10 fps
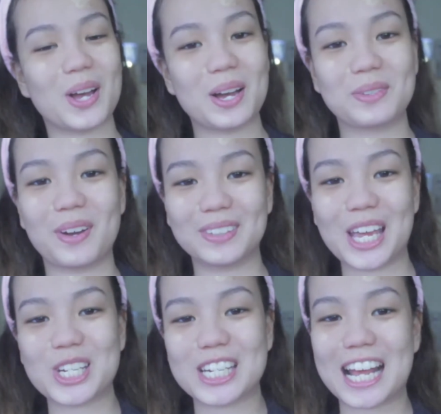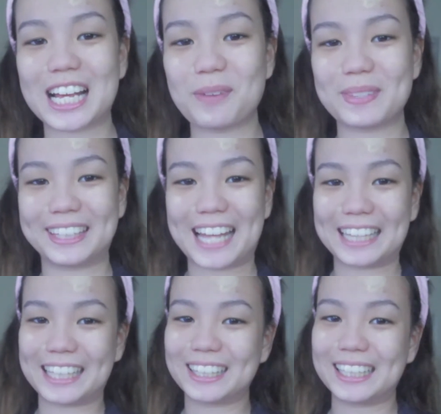So, ang foundation na gagamitin
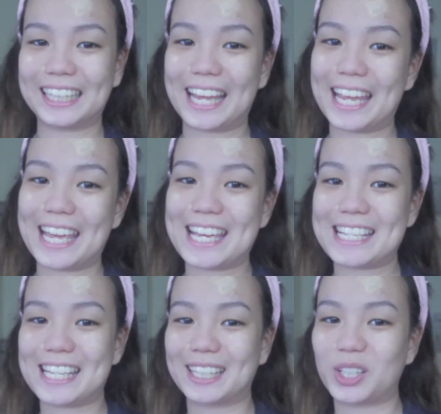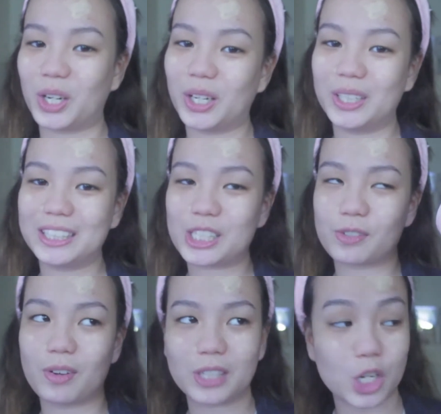natin today is ito. Hindi siya
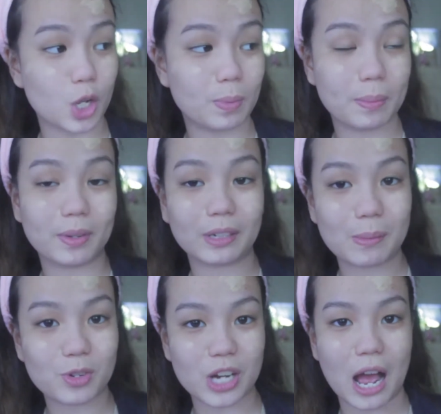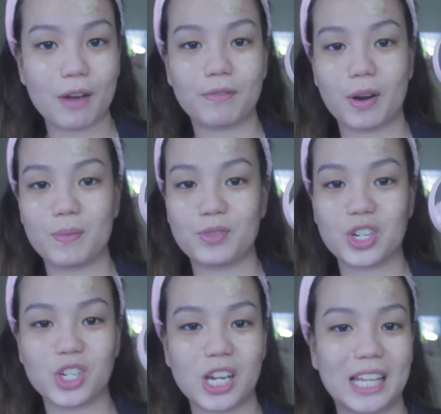foundation, BB cream siya from
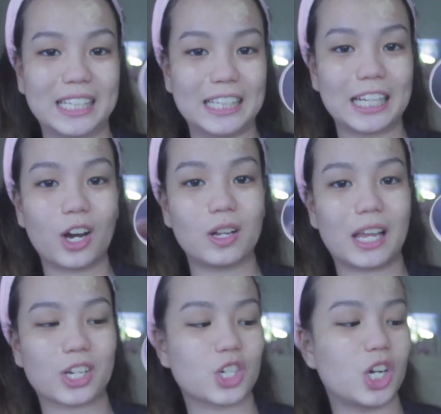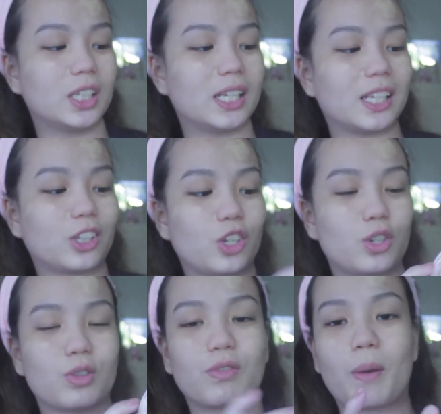GIGI HADID na collection. And ito
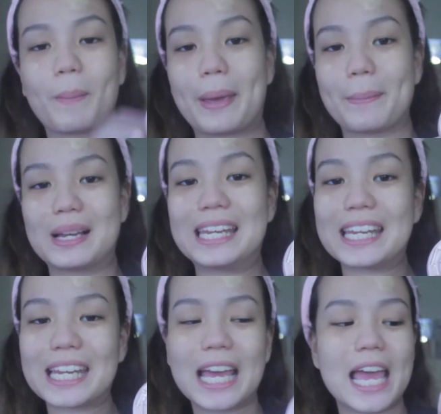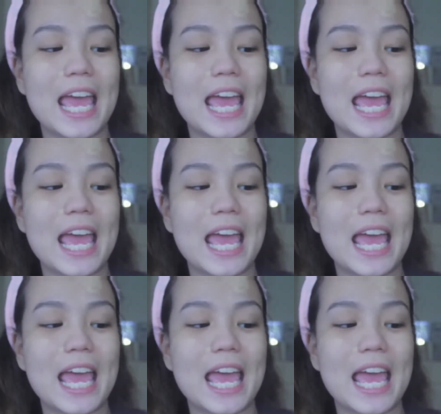yung from Maybelline.